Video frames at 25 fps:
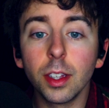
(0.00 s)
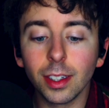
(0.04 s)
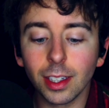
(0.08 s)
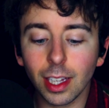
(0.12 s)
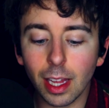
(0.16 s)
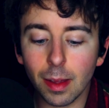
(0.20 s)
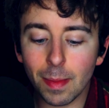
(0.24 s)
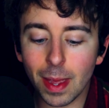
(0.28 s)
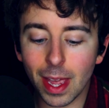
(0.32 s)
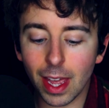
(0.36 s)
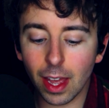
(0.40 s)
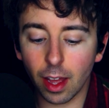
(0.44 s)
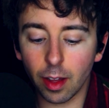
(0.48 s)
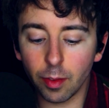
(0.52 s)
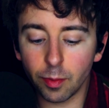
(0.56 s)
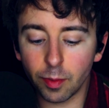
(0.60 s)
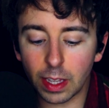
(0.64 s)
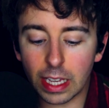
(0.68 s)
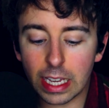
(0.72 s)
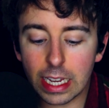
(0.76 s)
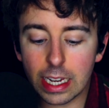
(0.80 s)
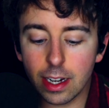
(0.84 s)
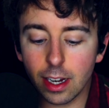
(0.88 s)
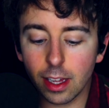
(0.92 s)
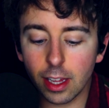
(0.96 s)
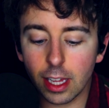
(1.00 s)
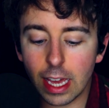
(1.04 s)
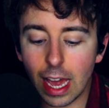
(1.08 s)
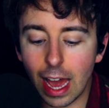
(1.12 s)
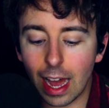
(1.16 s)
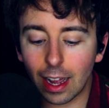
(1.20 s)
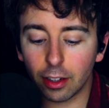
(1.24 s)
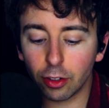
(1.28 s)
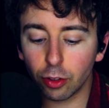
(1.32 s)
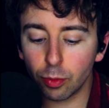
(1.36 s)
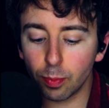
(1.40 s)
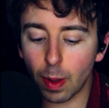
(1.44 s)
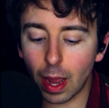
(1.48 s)
the limit of e to the
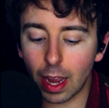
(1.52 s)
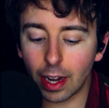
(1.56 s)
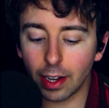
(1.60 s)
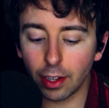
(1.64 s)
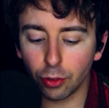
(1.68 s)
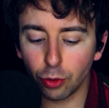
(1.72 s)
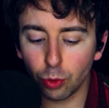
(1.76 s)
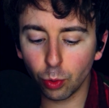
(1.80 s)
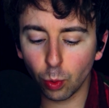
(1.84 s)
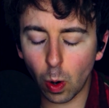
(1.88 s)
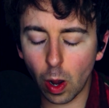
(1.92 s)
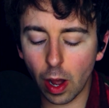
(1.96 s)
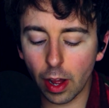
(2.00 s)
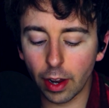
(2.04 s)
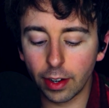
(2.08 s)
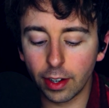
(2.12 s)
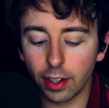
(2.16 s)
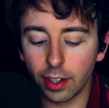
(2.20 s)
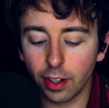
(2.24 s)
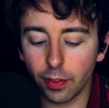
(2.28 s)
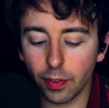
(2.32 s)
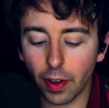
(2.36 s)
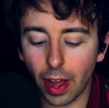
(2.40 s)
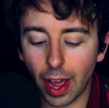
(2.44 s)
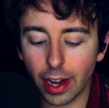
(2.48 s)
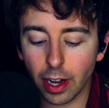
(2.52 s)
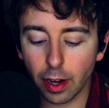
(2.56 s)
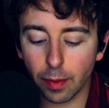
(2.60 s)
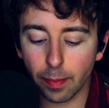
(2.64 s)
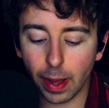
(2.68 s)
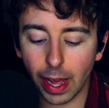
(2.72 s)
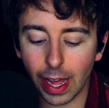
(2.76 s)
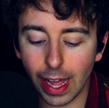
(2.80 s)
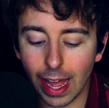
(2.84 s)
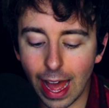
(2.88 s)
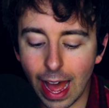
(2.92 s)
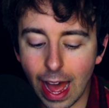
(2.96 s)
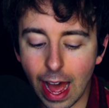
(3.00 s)
x minus 1 divided
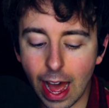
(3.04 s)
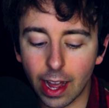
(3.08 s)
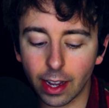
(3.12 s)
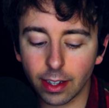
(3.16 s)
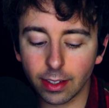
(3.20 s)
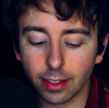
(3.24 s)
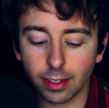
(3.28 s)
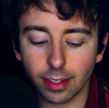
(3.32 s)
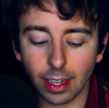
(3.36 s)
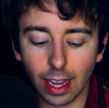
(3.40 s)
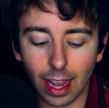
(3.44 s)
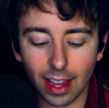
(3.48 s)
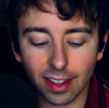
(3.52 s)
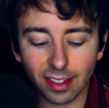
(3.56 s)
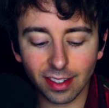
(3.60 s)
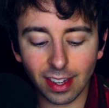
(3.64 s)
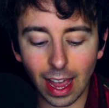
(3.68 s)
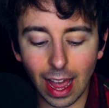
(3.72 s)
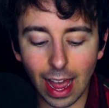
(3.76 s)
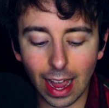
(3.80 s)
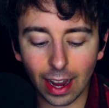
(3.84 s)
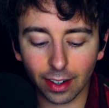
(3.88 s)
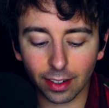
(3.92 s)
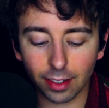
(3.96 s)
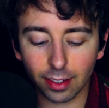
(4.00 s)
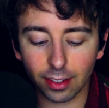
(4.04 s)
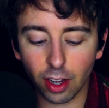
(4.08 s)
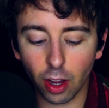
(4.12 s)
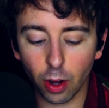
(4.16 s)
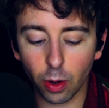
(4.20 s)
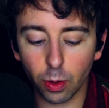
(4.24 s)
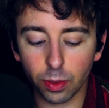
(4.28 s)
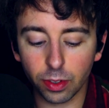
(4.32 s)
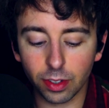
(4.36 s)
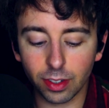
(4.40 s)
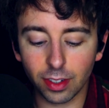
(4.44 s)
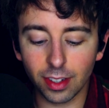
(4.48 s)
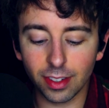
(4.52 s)
by x as x
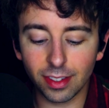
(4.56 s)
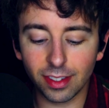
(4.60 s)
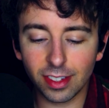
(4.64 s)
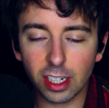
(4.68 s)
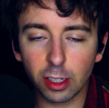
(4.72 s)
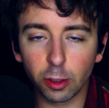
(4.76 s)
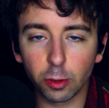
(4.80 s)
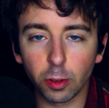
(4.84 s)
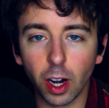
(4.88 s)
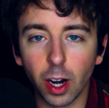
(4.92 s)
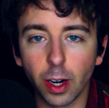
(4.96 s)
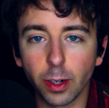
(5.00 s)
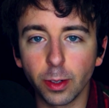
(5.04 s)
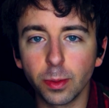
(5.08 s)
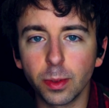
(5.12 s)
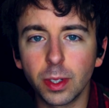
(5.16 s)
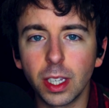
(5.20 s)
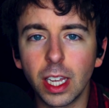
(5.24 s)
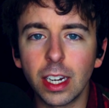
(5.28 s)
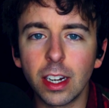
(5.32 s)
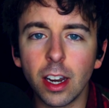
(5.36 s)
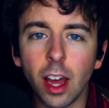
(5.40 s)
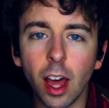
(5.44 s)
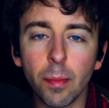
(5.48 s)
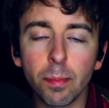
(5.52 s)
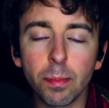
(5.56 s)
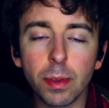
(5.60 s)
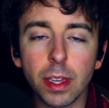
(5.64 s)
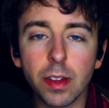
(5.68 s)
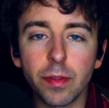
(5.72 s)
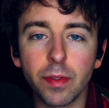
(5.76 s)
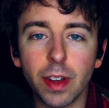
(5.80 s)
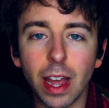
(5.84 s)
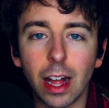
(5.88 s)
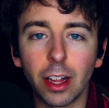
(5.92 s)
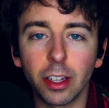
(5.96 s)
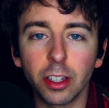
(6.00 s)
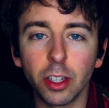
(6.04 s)
goes to 0 cannot be
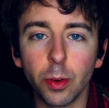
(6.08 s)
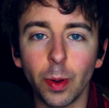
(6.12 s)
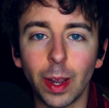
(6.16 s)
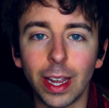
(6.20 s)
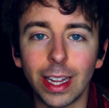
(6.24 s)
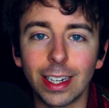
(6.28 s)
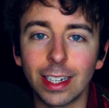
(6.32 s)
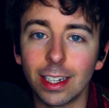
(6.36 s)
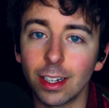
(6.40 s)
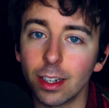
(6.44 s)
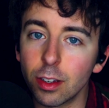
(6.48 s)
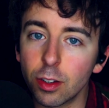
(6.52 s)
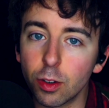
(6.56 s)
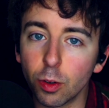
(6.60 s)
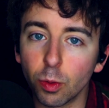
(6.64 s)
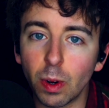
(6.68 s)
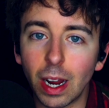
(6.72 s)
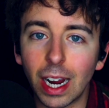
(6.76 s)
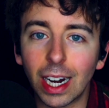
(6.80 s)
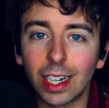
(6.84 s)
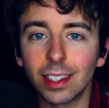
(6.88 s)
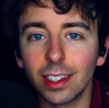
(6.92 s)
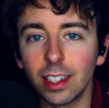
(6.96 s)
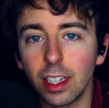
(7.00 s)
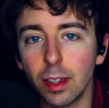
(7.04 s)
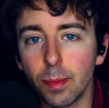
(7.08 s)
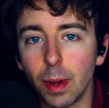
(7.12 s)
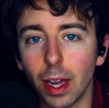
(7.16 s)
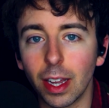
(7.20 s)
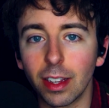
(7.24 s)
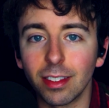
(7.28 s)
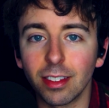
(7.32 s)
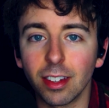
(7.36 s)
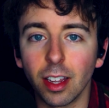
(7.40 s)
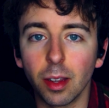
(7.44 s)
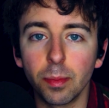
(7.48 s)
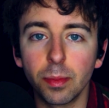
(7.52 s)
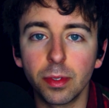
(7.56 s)
evaluated directly by
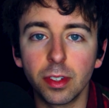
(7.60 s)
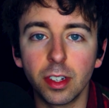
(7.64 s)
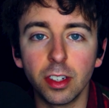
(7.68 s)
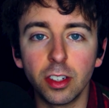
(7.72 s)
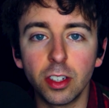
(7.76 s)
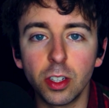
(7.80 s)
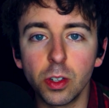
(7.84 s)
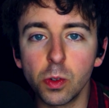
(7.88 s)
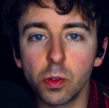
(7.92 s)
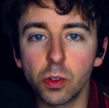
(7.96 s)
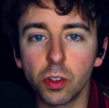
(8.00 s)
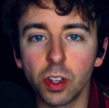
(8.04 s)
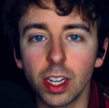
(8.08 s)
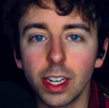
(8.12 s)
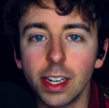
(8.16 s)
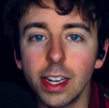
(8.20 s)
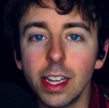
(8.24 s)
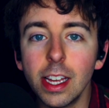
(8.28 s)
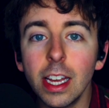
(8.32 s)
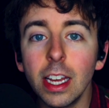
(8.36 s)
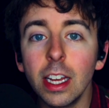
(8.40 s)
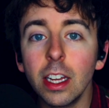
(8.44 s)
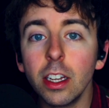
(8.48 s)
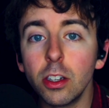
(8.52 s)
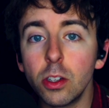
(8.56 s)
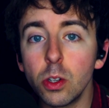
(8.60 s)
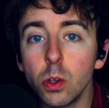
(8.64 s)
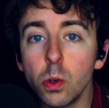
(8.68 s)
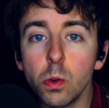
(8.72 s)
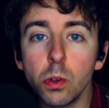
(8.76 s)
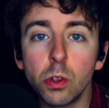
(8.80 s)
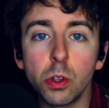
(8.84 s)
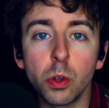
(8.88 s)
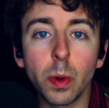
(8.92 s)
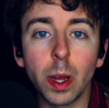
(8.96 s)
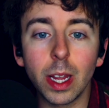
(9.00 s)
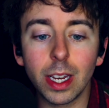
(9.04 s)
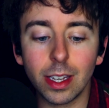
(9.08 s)
substitution due
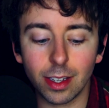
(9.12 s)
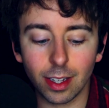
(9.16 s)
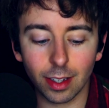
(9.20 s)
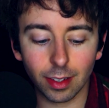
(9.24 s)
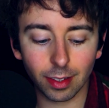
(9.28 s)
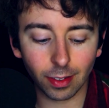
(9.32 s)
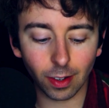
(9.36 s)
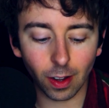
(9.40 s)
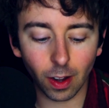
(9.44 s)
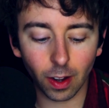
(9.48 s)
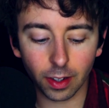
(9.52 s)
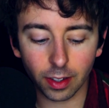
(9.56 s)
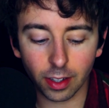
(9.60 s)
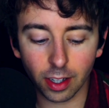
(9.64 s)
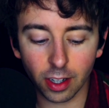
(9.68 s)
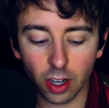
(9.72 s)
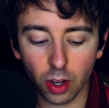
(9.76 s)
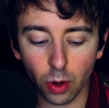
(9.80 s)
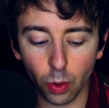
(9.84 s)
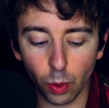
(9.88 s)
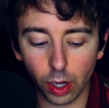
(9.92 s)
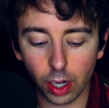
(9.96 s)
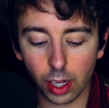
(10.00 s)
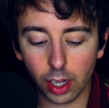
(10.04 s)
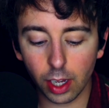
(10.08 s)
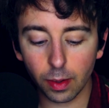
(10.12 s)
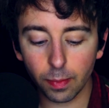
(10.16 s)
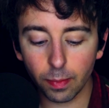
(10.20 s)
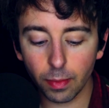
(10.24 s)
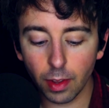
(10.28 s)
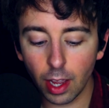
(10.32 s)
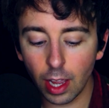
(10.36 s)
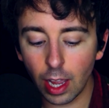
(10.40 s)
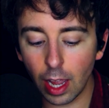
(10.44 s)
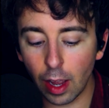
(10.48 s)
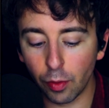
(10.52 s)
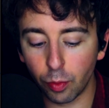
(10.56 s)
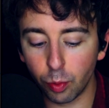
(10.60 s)
to a discontinuity.
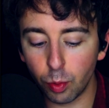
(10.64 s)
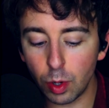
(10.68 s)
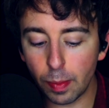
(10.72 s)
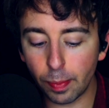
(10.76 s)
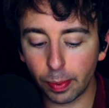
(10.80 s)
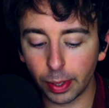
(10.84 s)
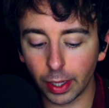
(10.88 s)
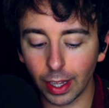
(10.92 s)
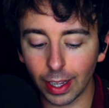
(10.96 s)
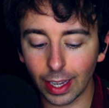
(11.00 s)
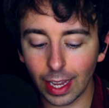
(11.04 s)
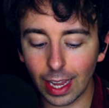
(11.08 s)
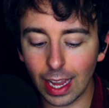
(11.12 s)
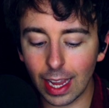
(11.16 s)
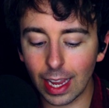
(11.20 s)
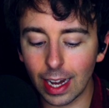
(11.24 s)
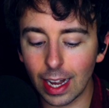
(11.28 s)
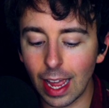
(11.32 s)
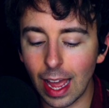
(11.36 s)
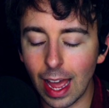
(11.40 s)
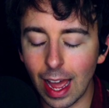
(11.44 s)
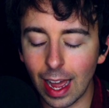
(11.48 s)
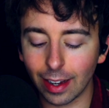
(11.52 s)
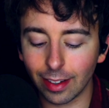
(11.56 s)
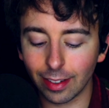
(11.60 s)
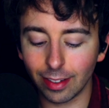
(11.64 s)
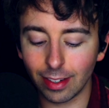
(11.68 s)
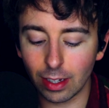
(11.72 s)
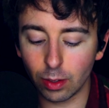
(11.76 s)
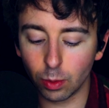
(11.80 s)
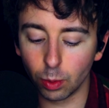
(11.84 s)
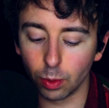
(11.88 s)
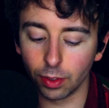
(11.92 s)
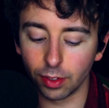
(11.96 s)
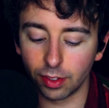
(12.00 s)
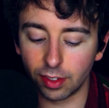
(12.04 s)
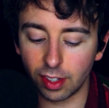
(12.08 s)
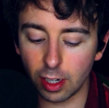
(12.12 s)
If we plug in x
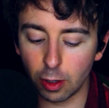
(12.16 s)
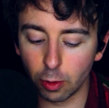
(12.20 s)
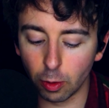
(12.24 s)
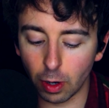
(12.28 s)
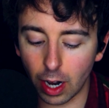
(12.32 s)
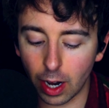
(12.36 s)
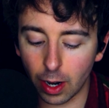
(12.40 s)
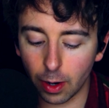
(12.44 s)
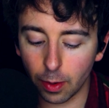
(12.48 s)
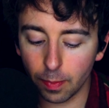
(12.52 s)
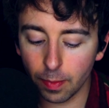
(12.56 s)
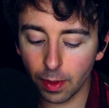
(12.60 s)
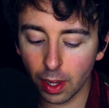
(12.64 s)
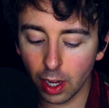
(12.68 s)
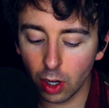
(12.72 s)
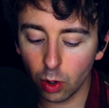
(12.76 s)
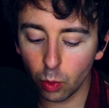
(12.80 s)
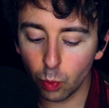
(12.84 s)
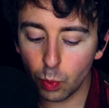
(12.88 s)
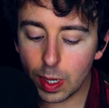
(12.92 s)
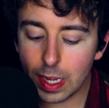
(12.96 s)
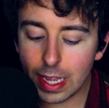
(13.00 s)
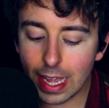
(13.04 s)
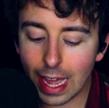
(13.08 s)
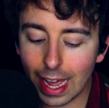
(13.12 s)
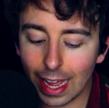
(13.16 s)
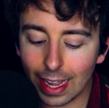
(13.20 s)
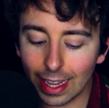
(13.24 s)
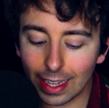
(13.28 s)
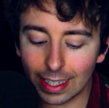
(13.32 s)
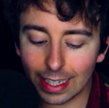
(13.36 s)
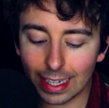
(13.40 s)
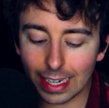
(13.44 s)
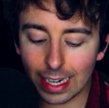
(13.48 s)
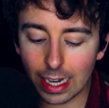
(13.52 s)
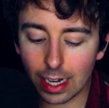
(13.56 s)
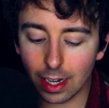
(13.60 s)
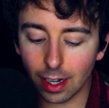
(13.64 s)
equals 0, we get
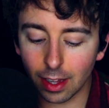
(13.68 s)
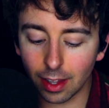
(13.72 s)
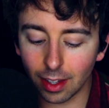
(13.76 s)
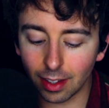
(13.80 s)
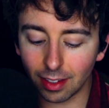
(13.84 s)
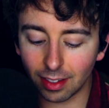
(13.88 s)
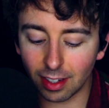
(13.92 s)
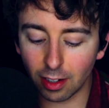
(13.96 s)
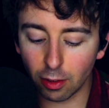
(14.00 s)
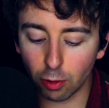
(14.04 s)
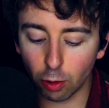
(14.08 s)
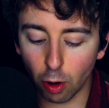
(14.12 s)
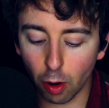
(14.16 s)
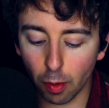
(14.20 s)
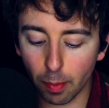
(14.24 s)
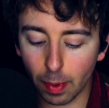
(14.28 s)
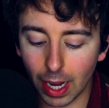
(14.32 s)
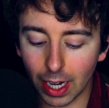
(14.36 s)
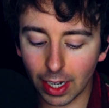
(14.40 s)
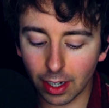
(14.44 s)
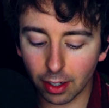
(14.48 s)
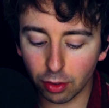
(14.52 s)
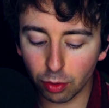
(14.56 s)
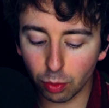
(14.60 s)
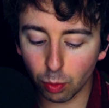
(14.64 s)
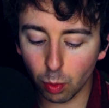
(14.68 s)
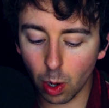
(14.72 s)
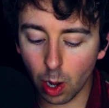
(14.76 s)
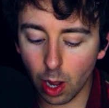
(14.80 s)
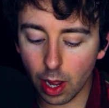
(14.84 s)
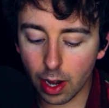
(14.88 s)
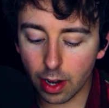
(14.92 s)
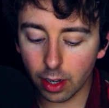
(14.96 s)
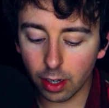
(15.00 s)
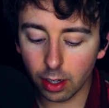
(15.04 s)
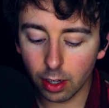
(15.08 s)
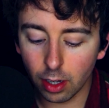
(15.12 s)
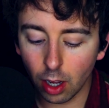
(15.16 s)
e to the 0 minus
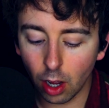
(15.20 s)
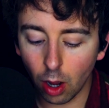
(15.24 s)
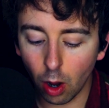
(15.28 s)
1